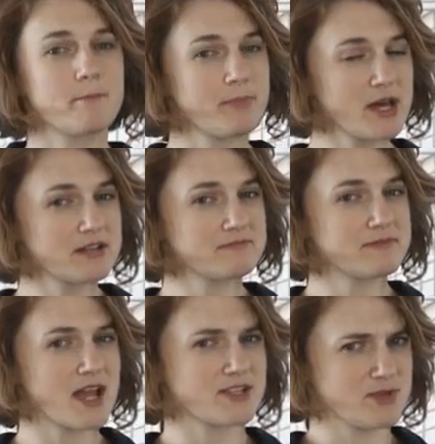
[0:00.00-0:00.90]
But,
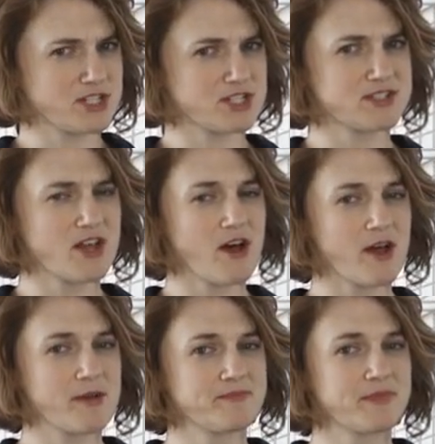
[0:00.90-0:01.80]
as we just
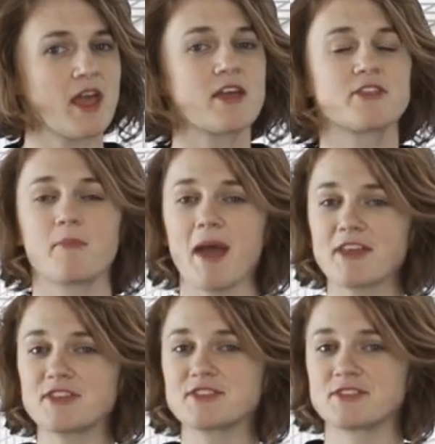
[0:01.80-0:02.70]
saw, the
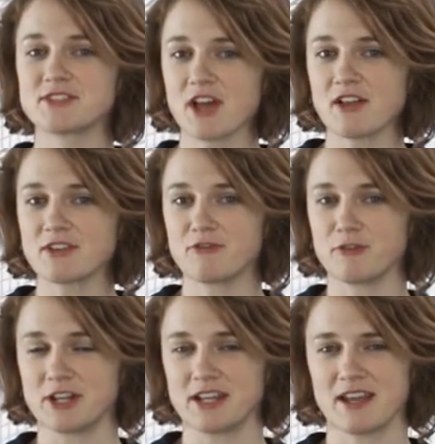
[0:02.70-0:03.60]
math is on solid
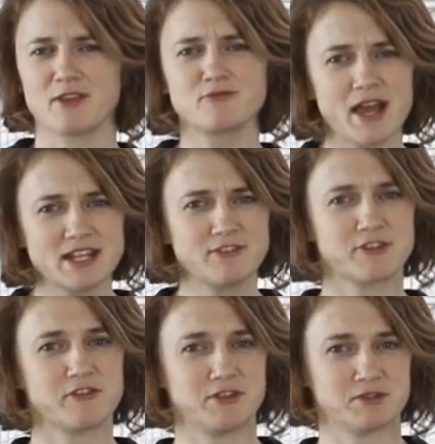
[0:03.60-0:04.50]
footing and ready for
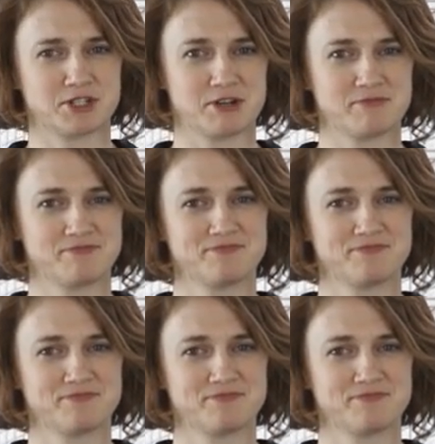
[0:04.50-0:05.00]
the future.